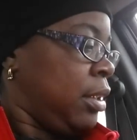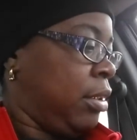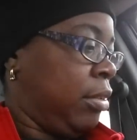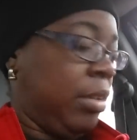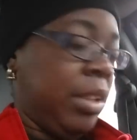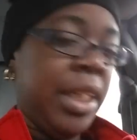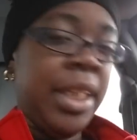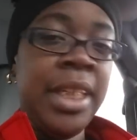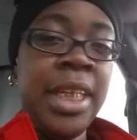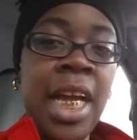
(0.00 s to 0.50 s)

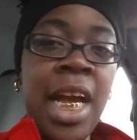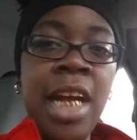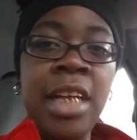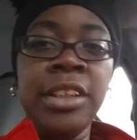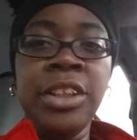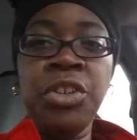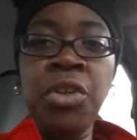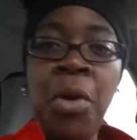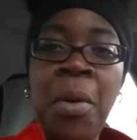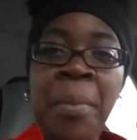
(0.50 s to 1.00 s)
Okay,
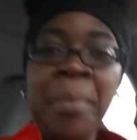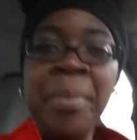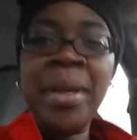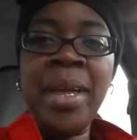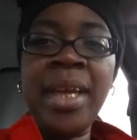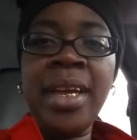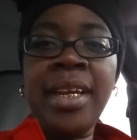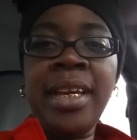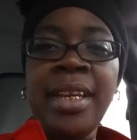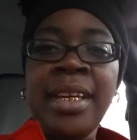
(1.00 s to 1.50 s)
y'all, so I'm
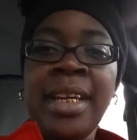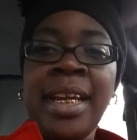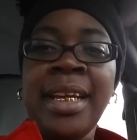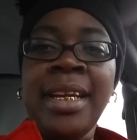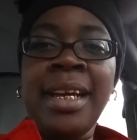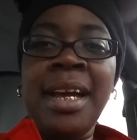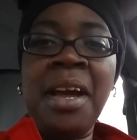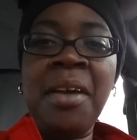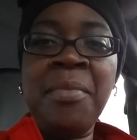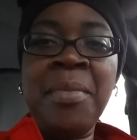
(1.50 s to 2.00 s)
back, and I
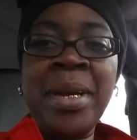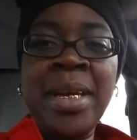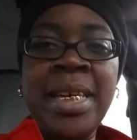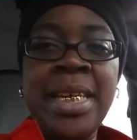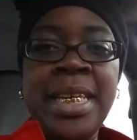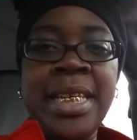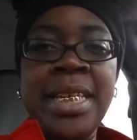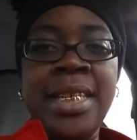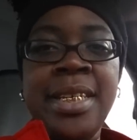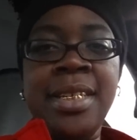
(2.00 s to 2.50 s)
got my
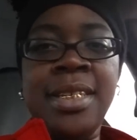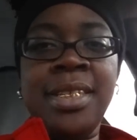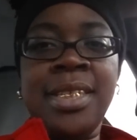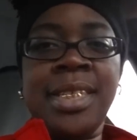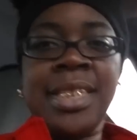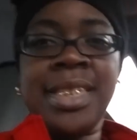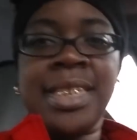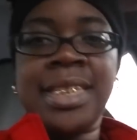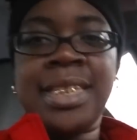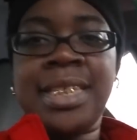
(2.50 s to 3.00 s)

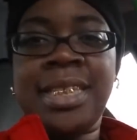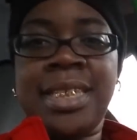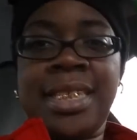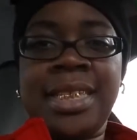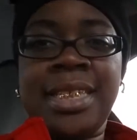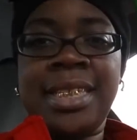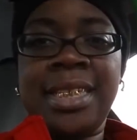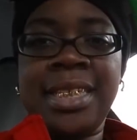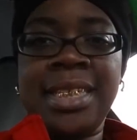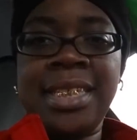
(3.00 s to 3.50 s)

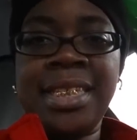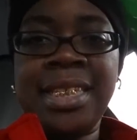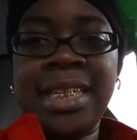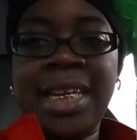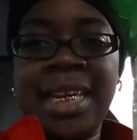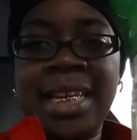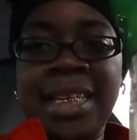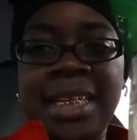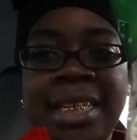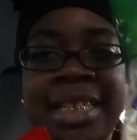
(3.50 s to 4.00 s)
lettuce. This is
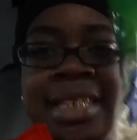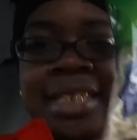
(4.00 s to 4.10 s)
kind of